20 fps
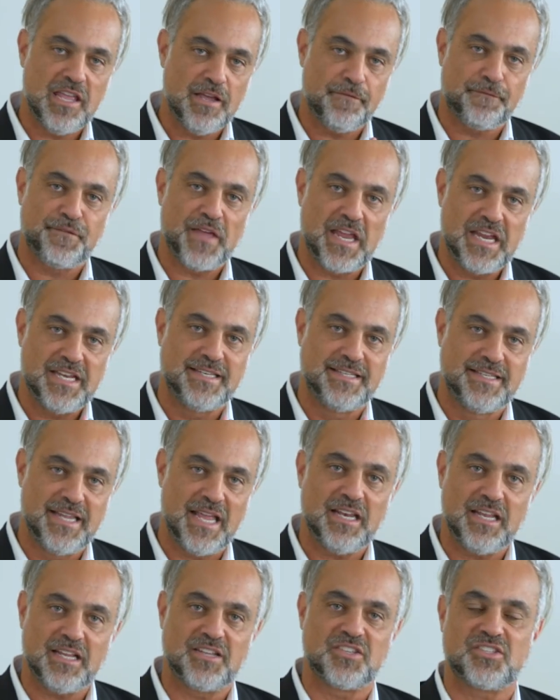if they
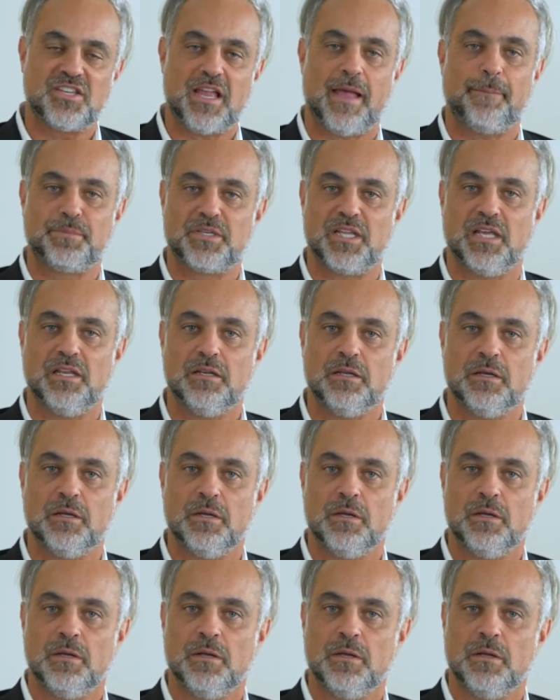did accept it,
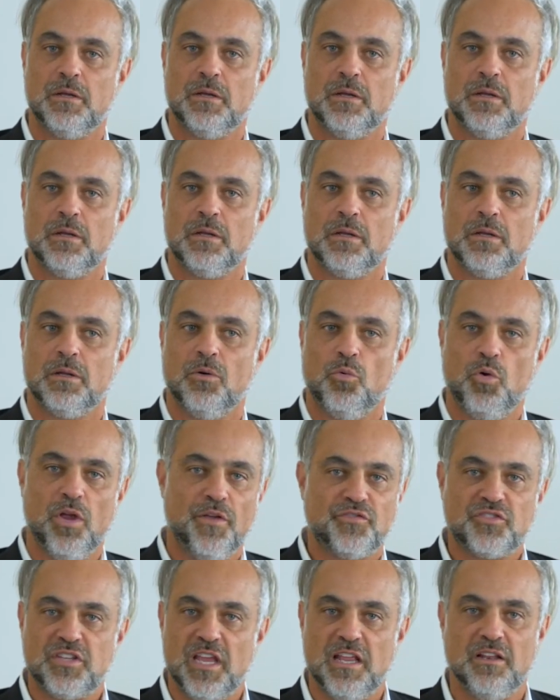
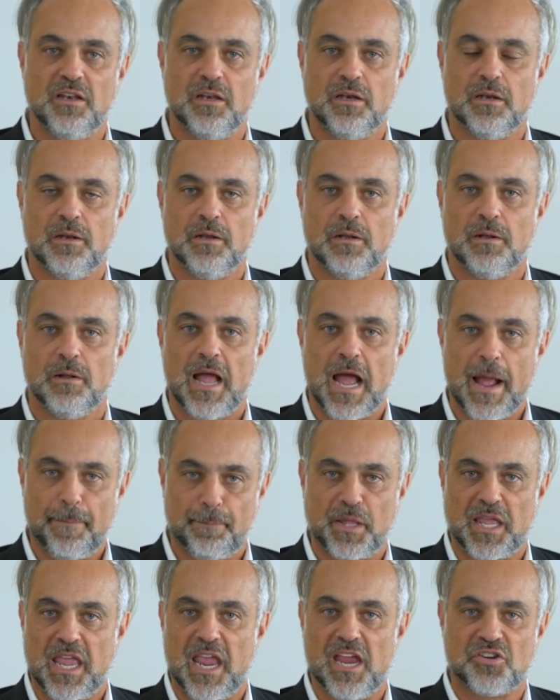we've seen
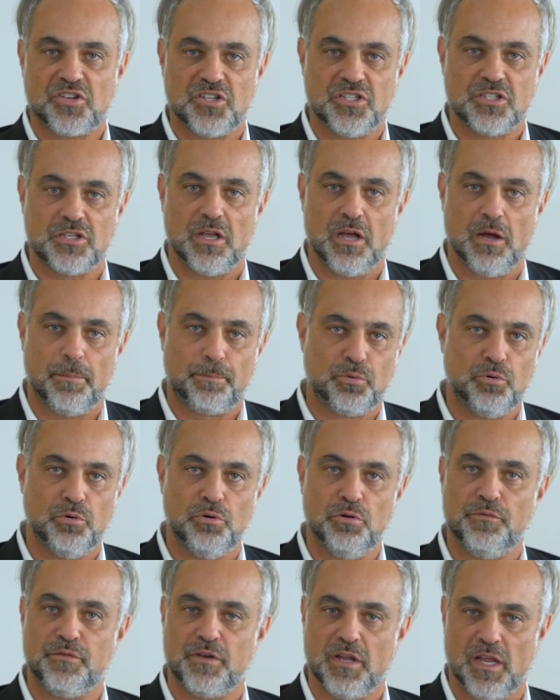applications
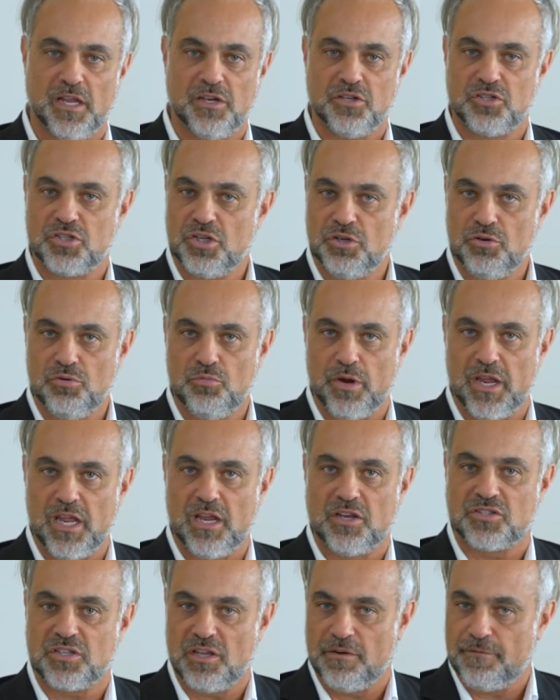approved in 2
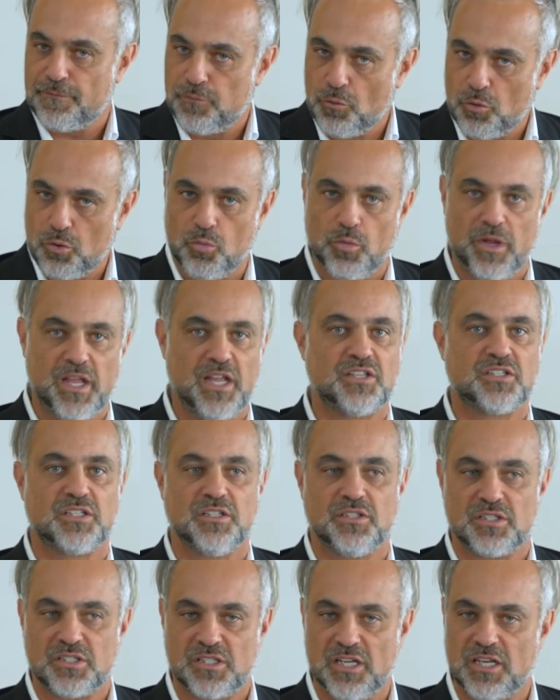weeks, in 4 weeks,
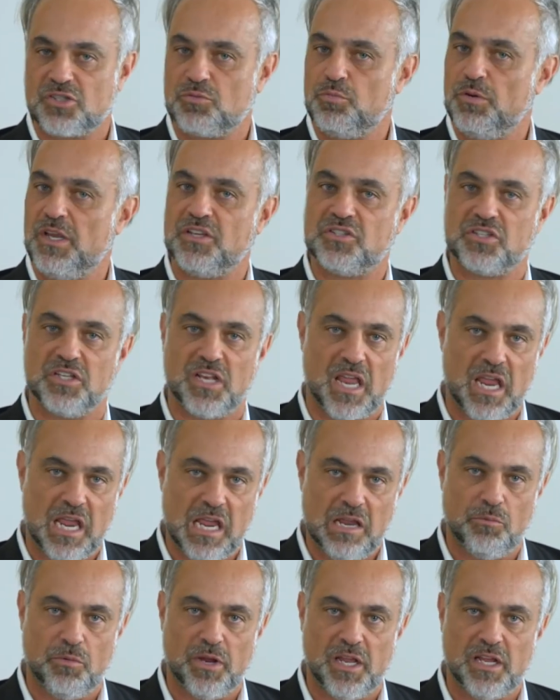in 6 weeks, in
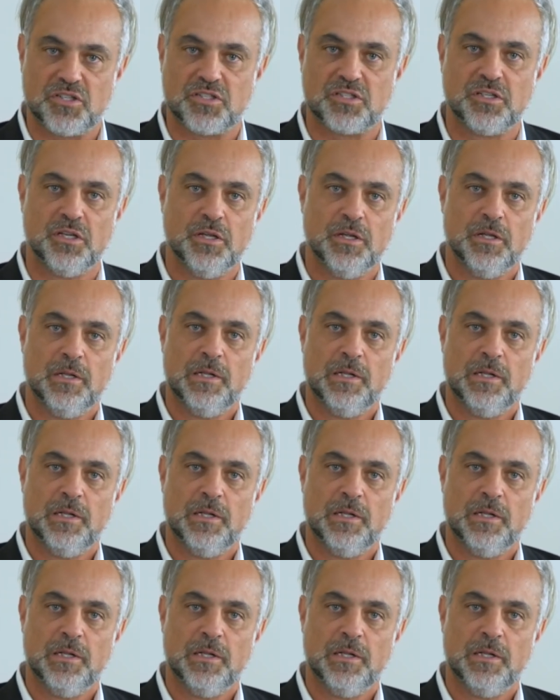8 weeks,